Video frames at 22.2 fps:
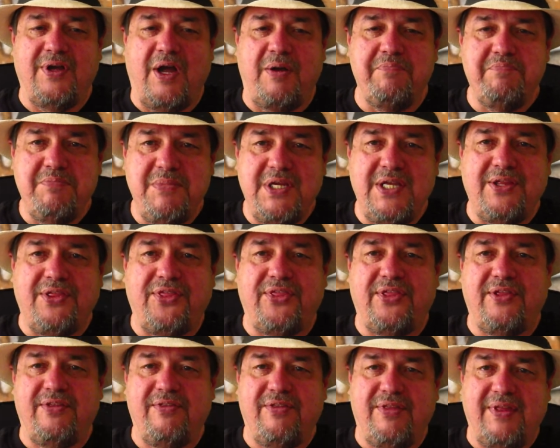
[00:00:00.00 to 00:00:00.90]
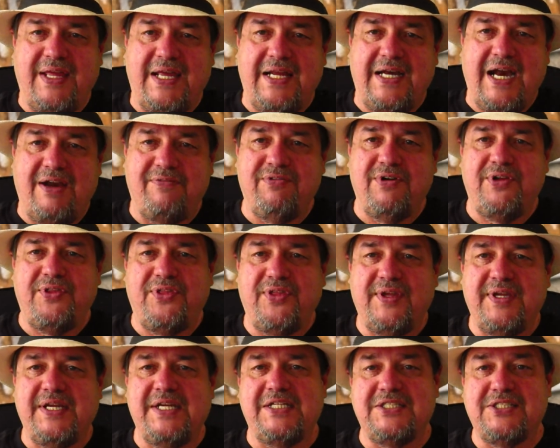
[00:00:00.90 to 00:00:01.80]
a myth that
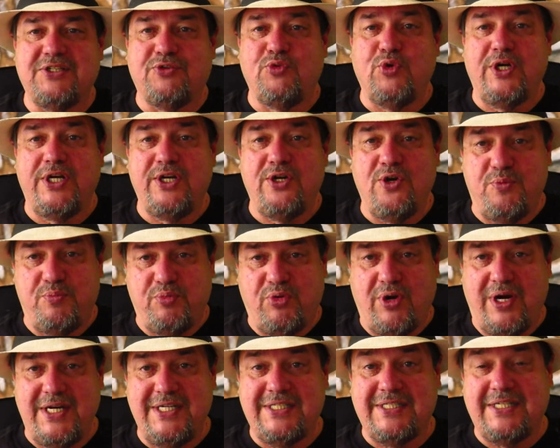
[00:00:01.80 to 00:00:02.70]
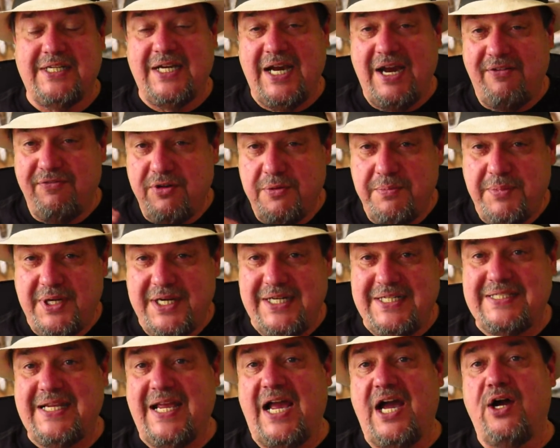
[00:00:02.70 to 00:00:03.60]
everything is gringo priced and
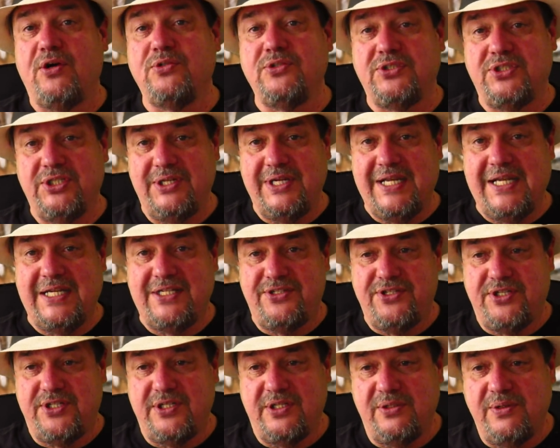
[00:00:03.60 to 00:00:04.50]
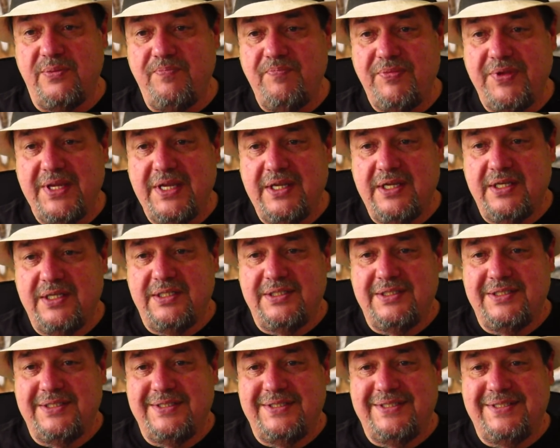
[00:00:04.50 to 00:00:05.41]
everybody's out to get you
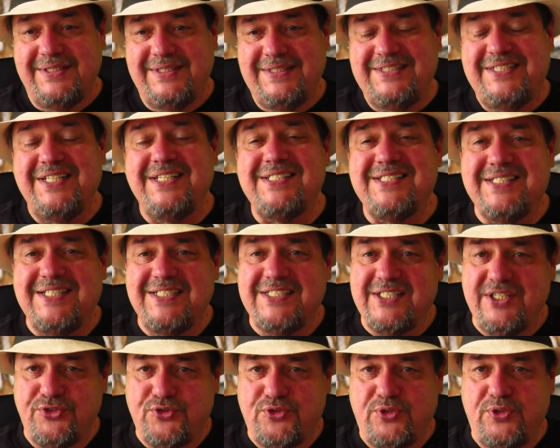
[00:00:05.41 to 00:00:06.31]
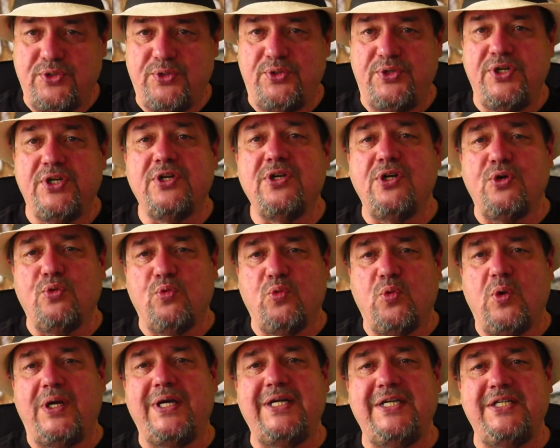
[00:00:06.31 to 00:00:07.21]
just isn't true. You're going to
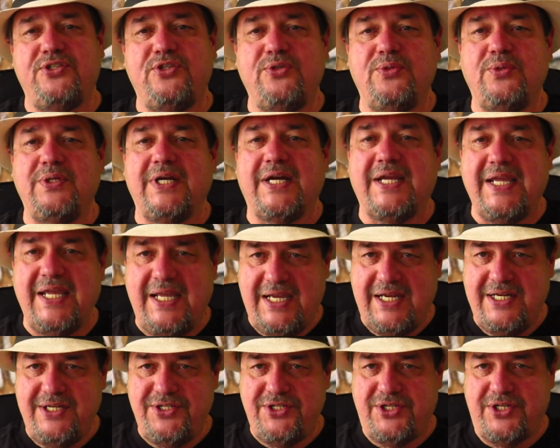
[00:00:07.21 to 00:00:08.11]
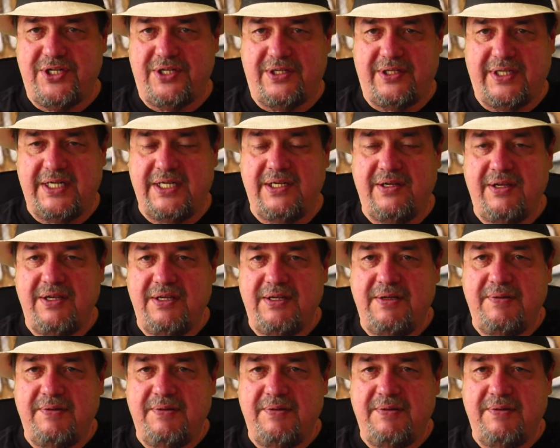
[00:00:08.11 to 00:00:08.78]
run into it occasionally.